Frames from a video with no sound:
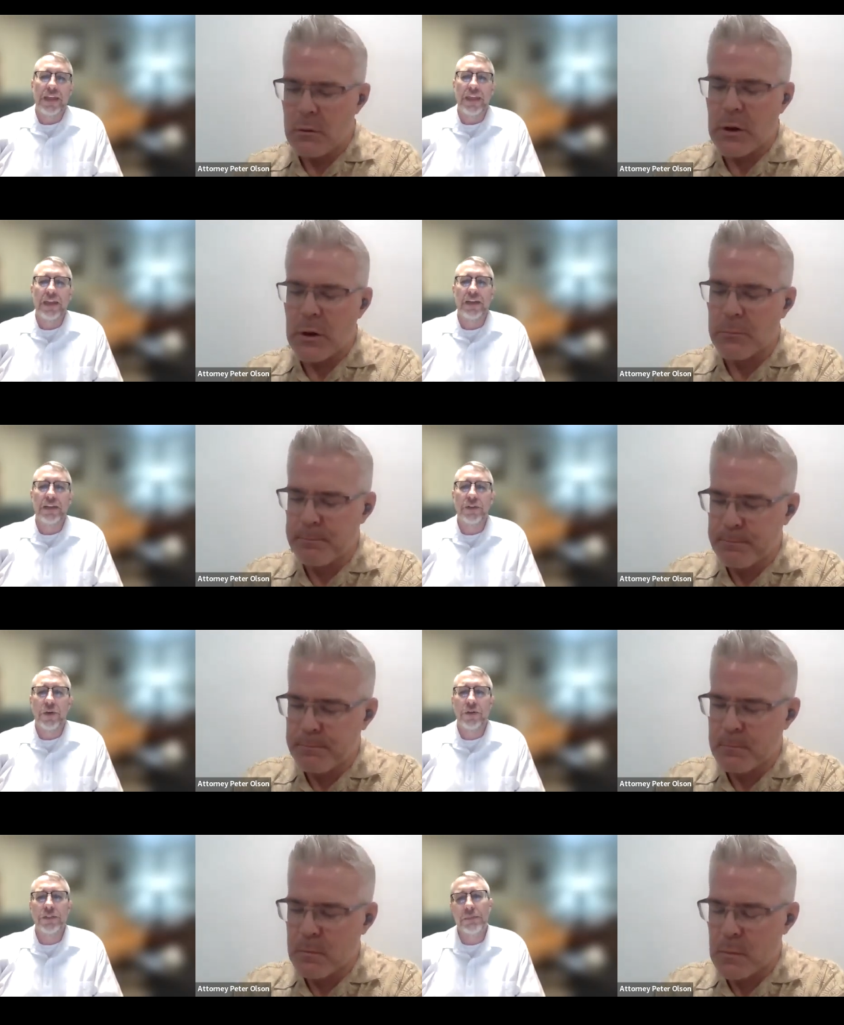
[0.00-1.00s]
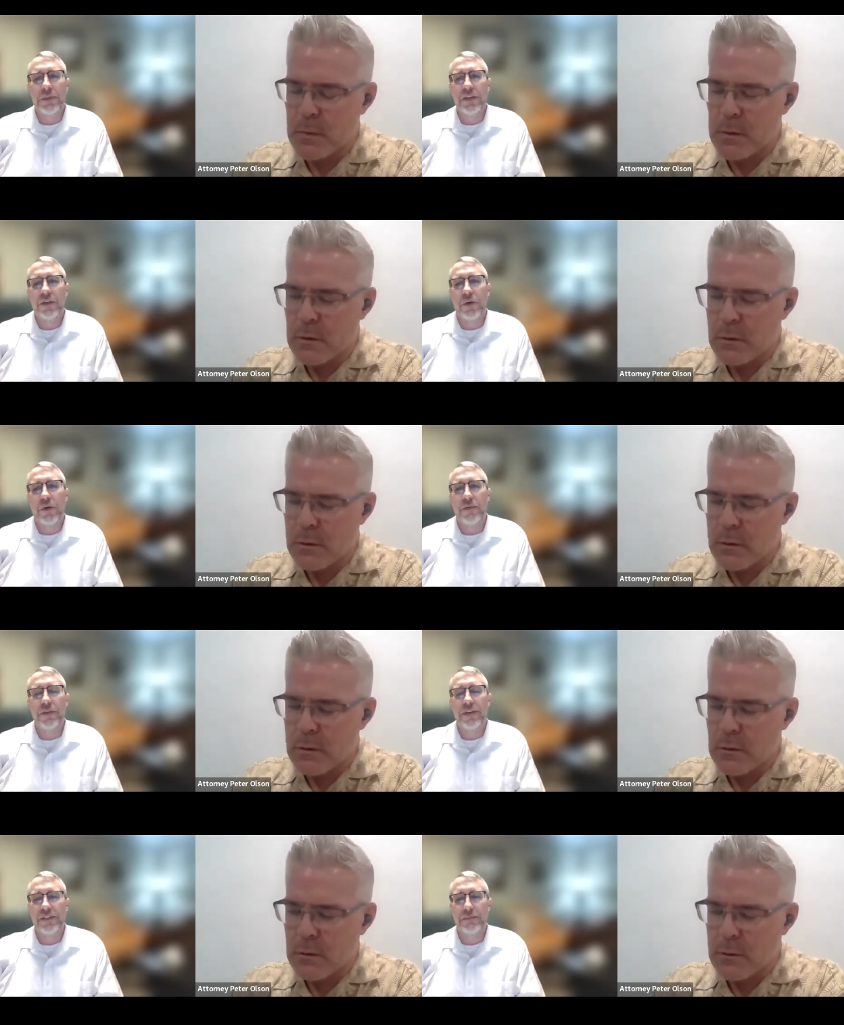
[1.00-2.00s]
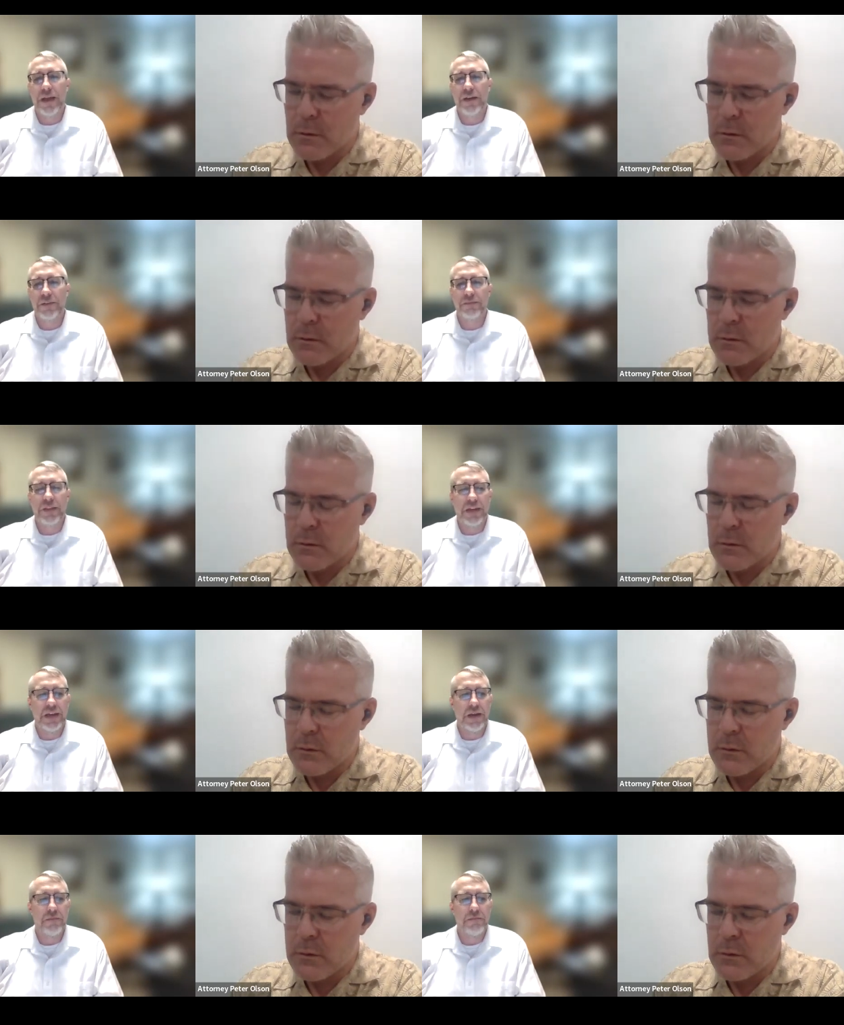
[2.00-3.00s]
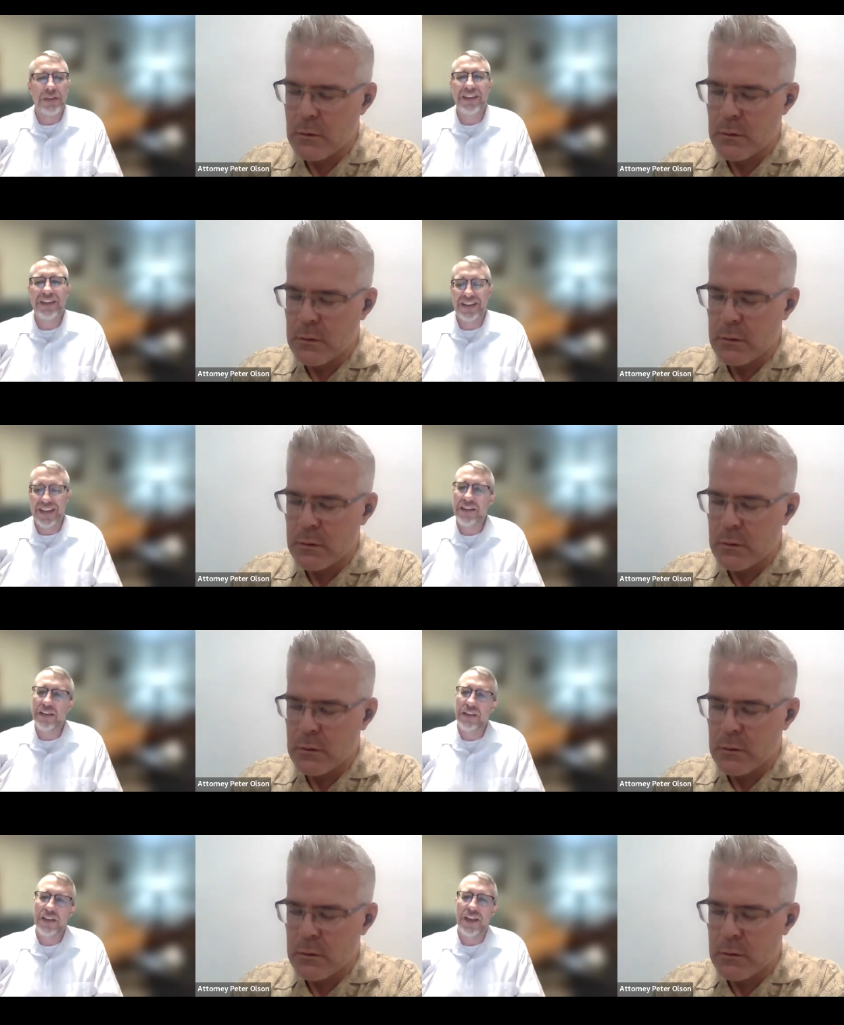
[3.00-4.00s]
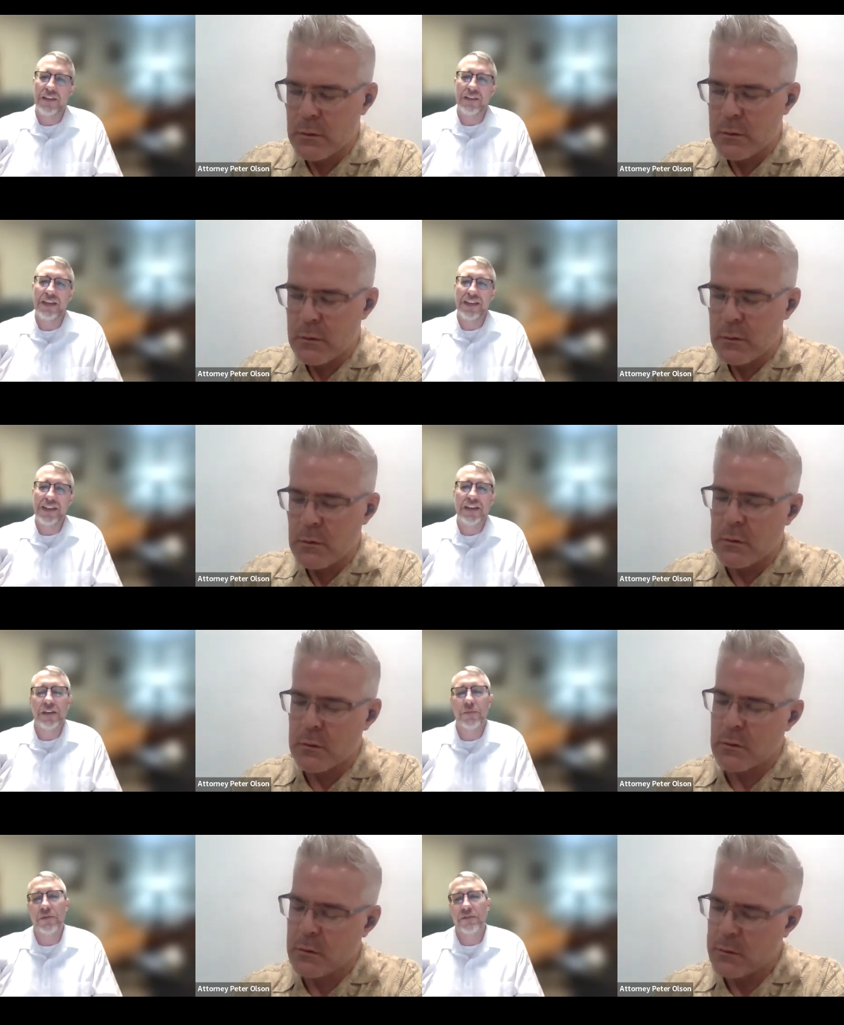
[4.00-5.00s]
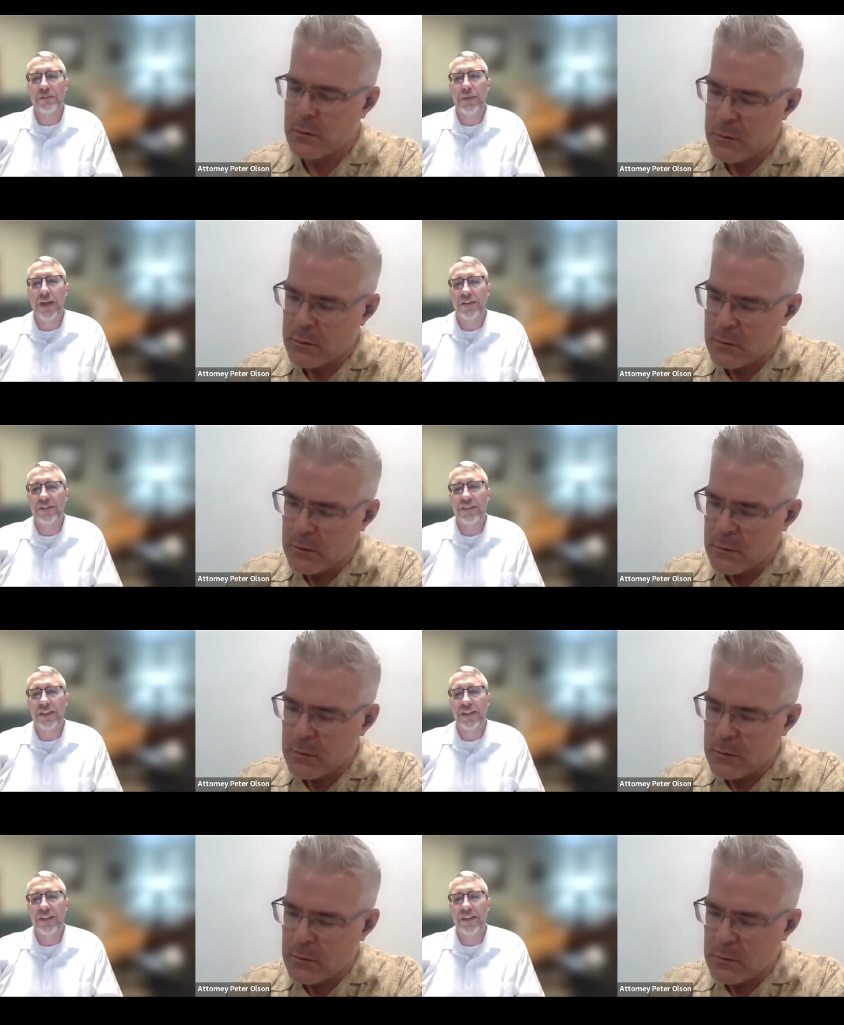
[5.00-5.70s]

Speaker 1: Oh, wow. And ultimately, the whole thing is about um, being connected and connecting with your spouse.